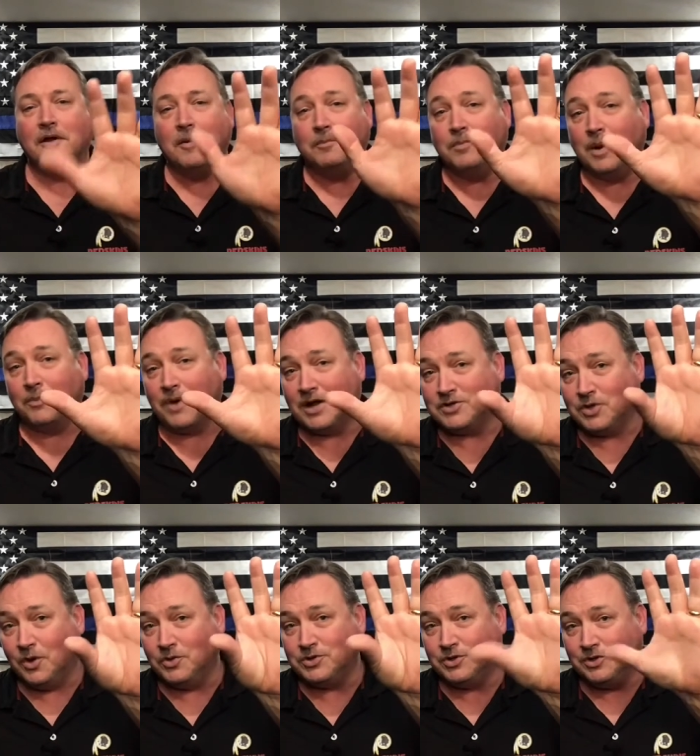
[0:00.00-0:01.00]
Remember I
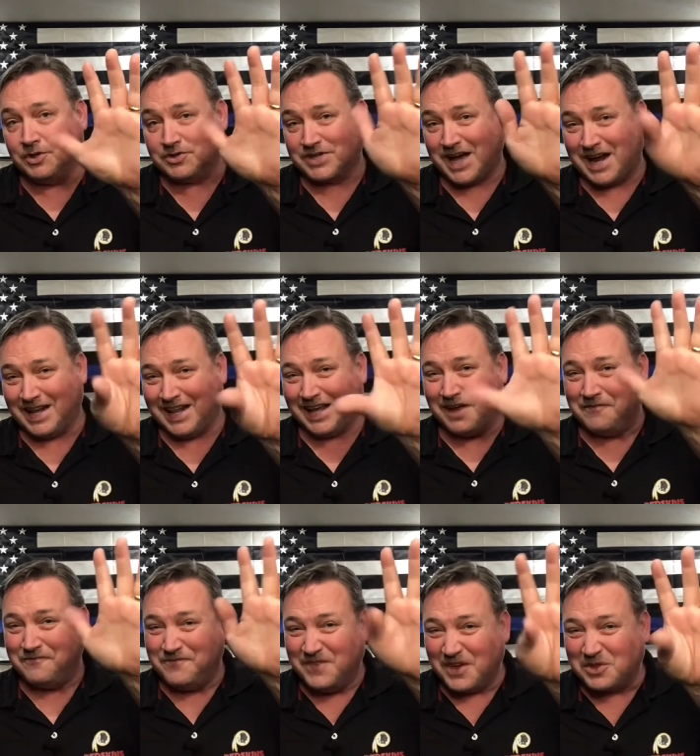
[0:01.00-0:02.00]
told you there's kind of like a
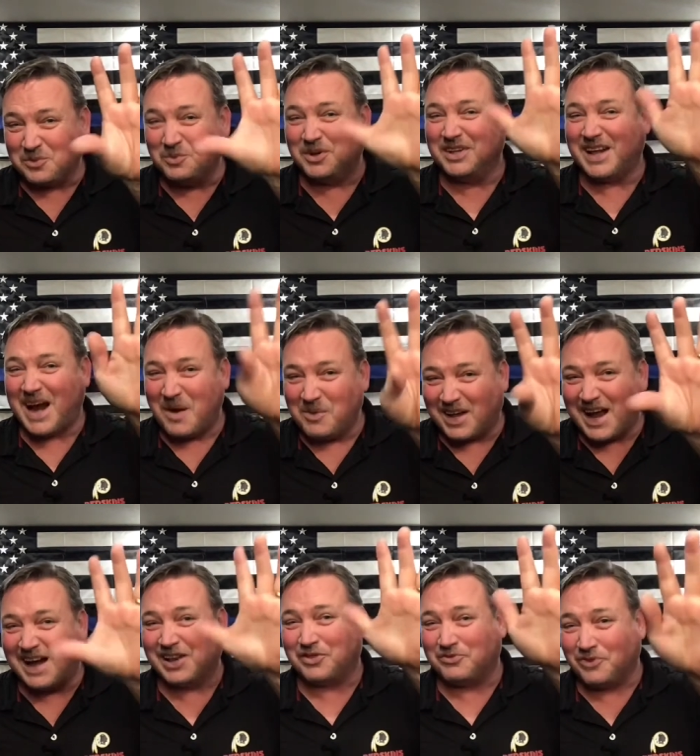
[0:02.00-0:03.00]
5th one that I would
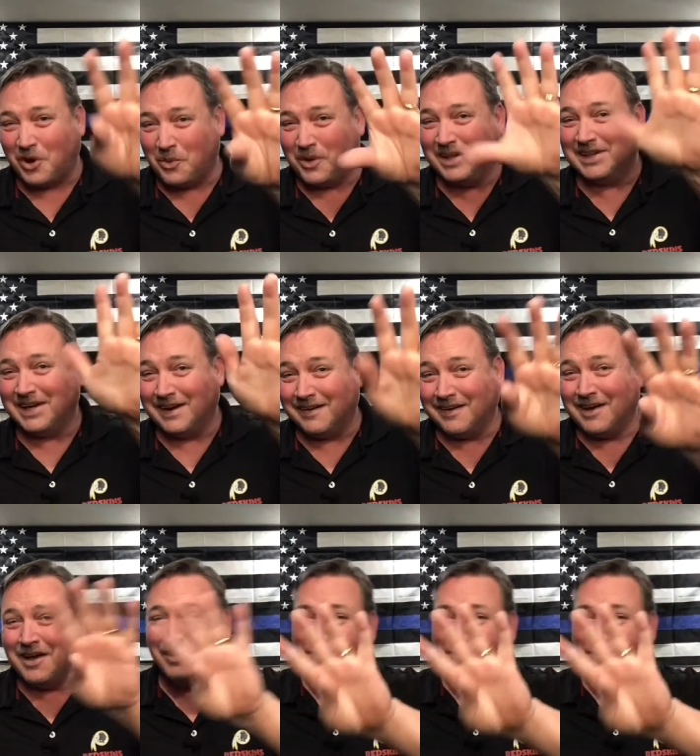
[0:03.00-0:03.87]
kind of throw in there?